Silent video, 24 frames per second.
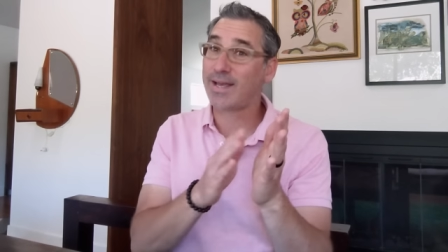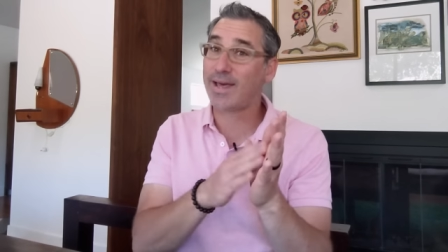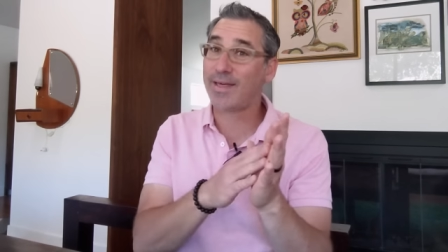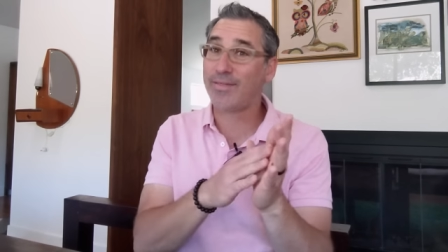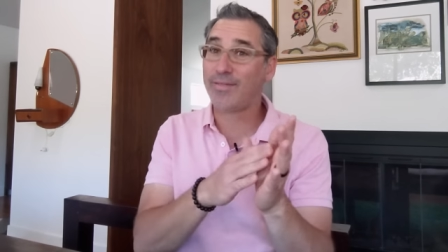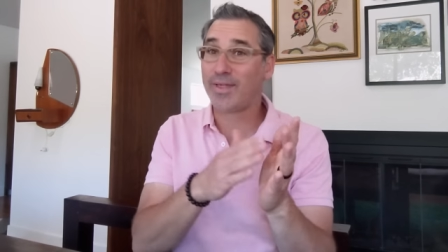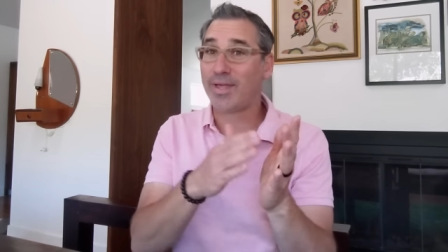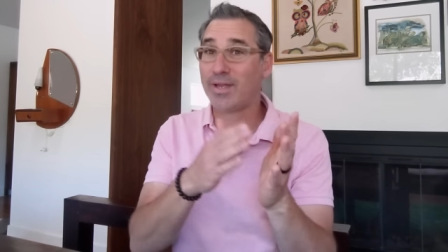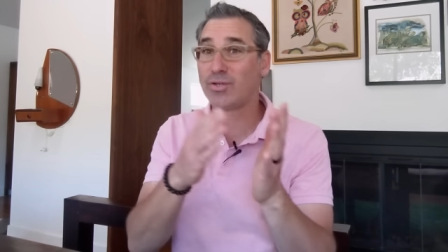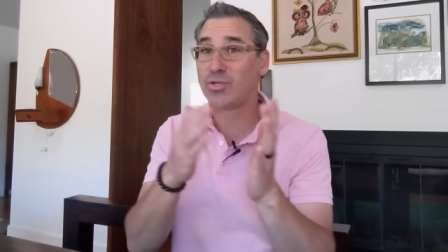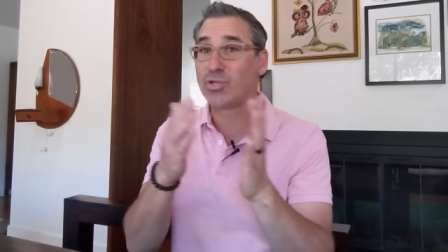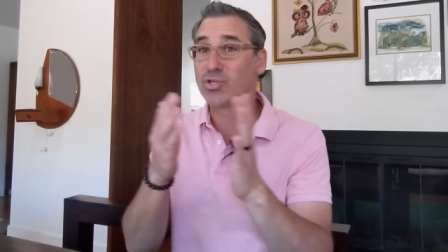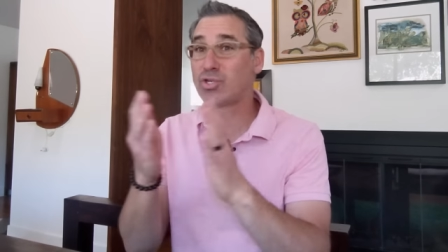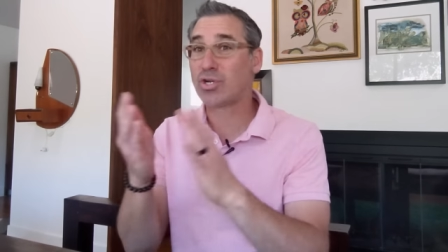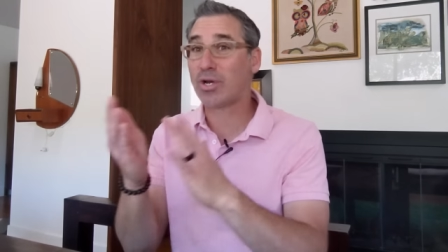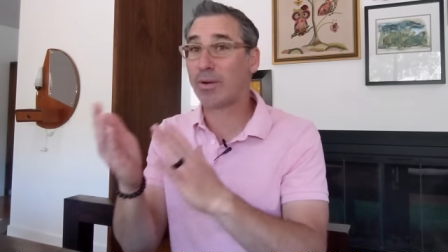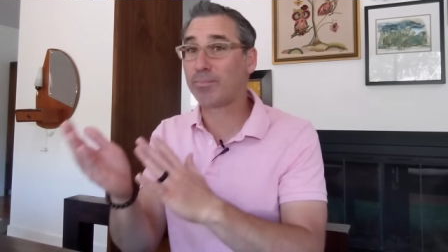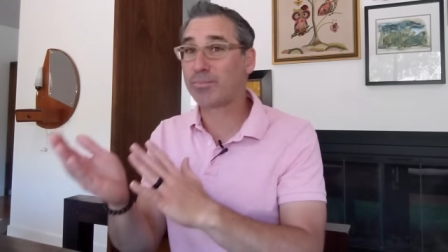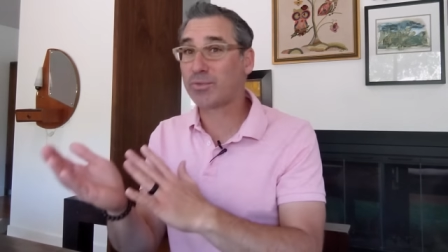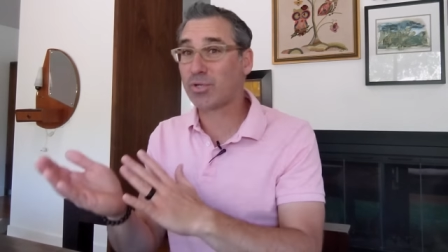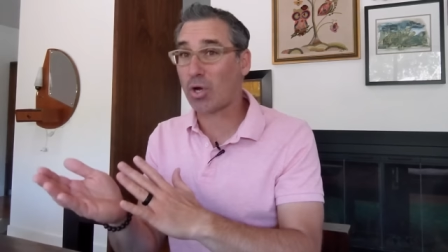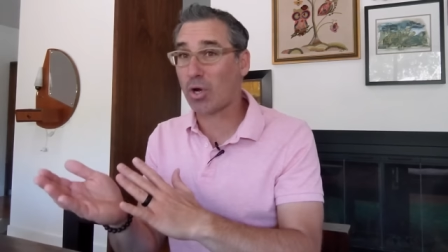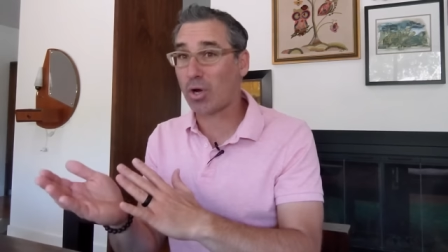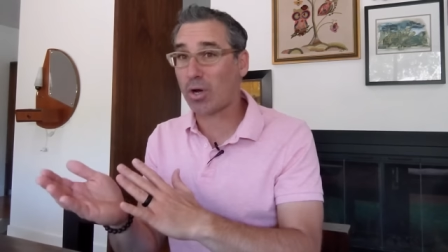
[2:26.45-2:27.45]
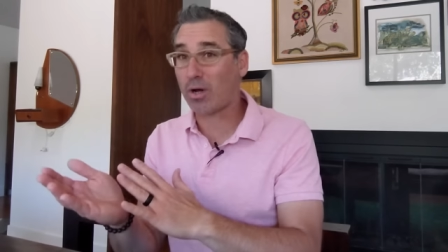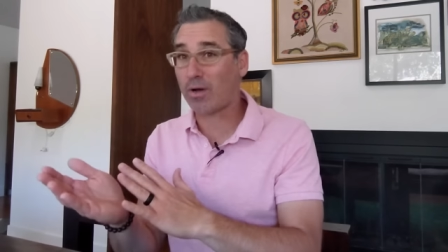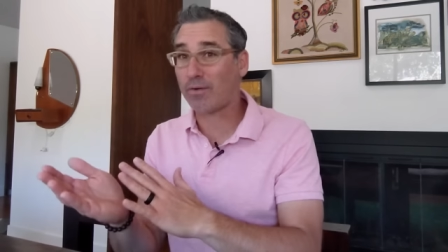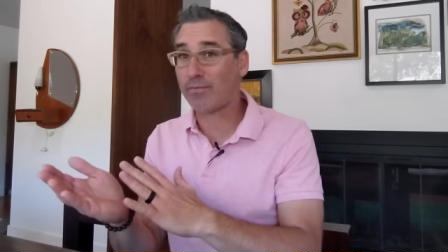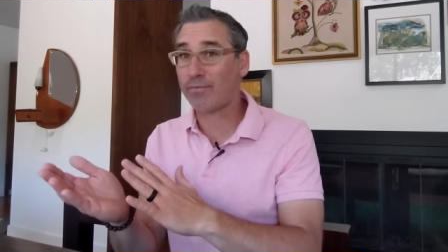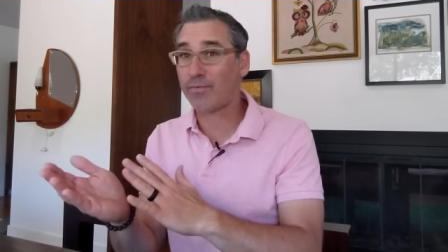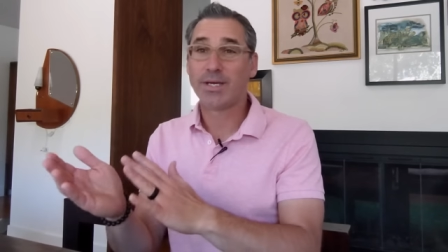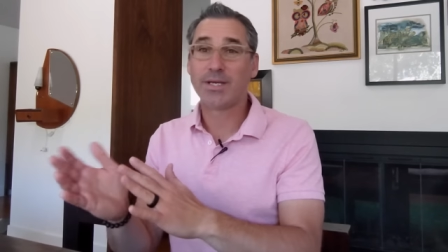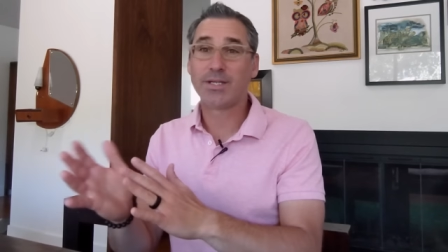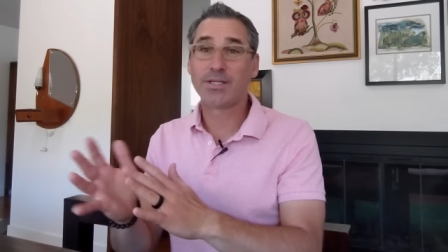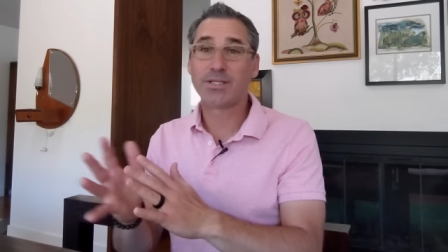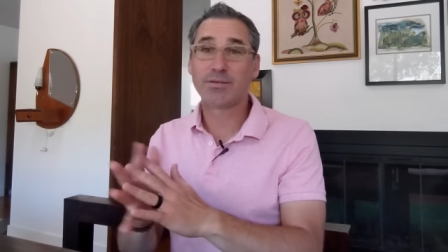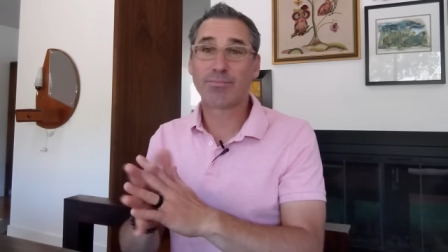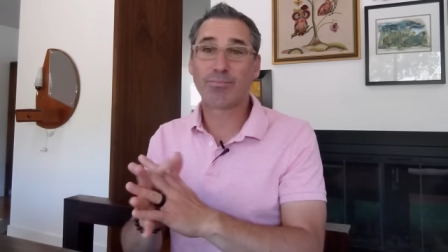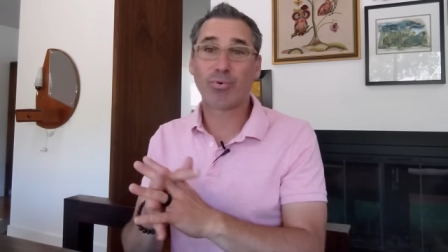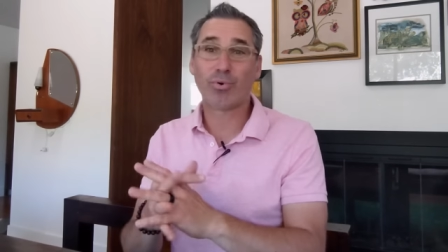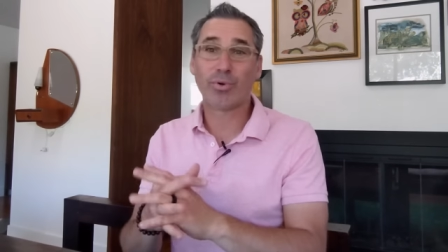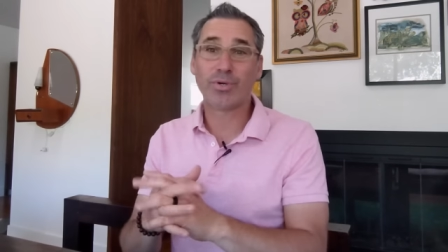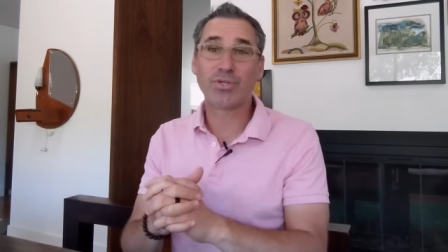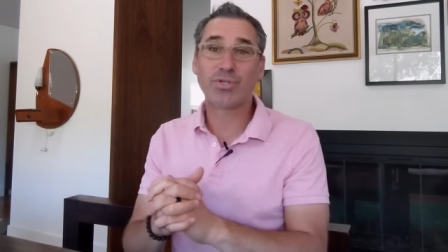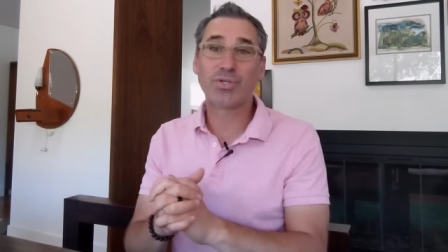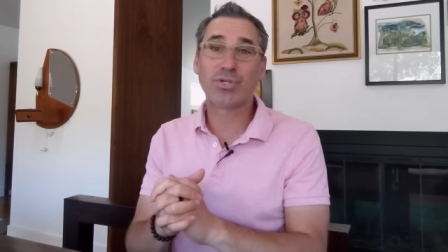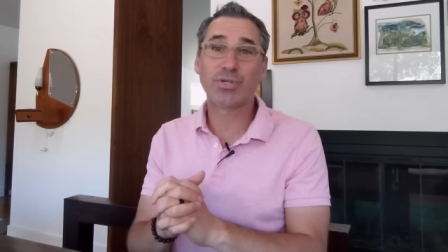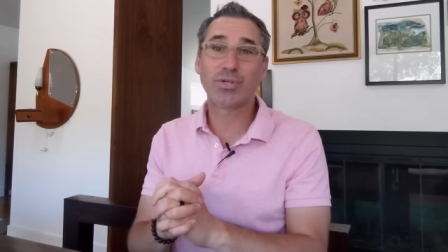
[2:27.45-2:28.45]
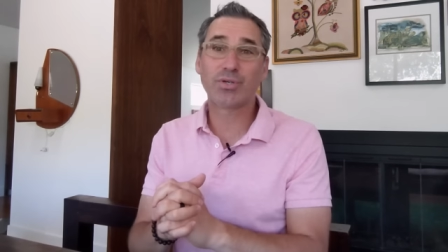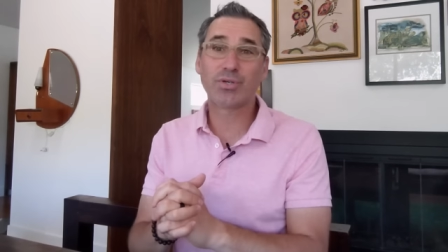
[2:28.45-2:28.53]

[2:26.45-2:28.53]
and then jumped off into point